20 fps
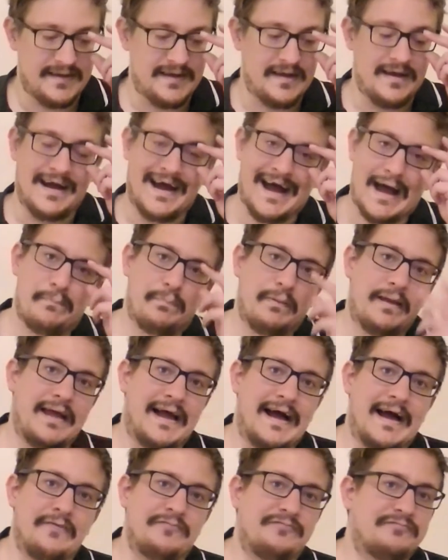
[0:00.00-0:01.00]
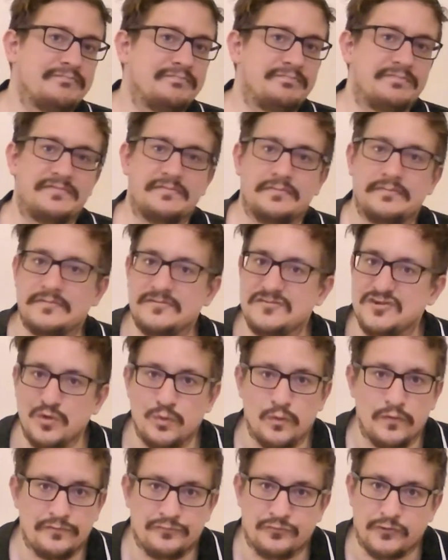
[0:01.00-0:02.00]
happily have 2
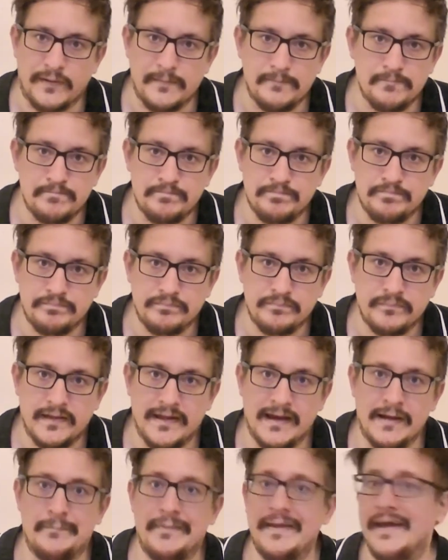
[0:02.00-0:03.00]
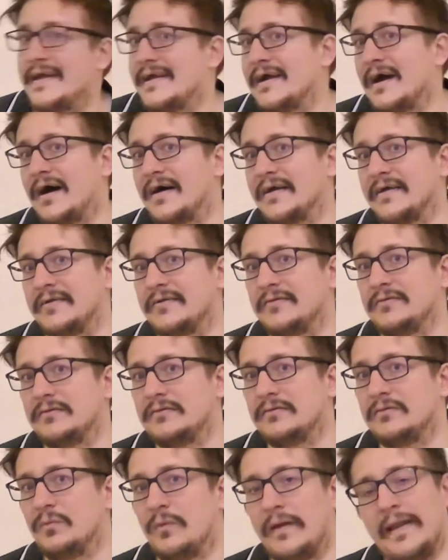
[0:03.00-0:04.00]
or 3 in a beer garden
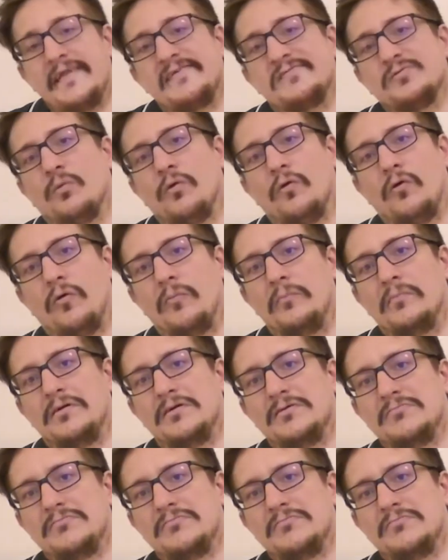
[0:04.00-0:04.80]
when it's warm,